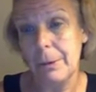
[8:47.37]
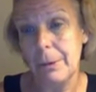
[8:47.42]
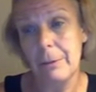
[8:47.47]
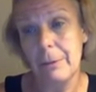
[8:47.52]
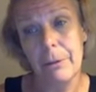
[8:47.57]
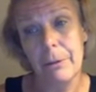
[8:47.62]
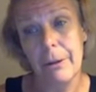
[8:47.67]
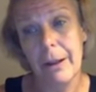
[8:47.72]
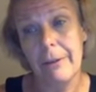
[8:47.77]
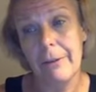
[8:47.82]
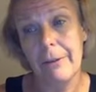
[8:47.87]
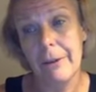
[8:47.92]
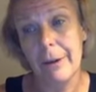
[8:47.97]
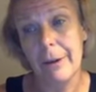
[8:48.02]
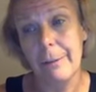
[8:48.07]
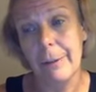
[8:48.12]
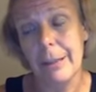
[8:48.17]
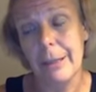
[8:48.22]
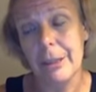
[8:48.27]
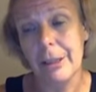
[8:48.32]
We won't have
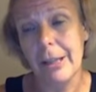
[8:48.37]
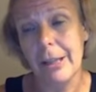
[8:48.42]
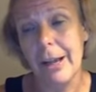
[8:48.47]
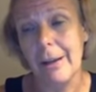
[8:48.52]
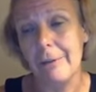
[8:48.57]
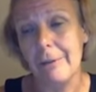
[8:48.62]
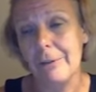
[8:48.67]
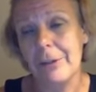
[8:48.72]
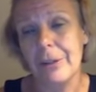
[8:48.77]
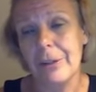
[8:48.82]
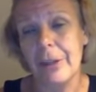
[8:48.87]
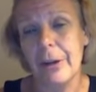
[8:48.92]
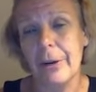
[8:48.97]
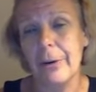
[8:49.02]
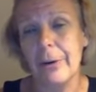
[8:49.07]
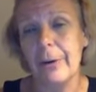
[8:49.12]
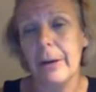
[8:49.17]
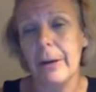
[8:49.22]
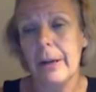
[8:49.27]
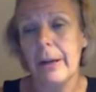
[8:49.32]
very much left.
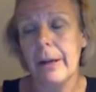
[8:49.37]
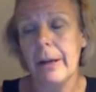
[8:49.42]
So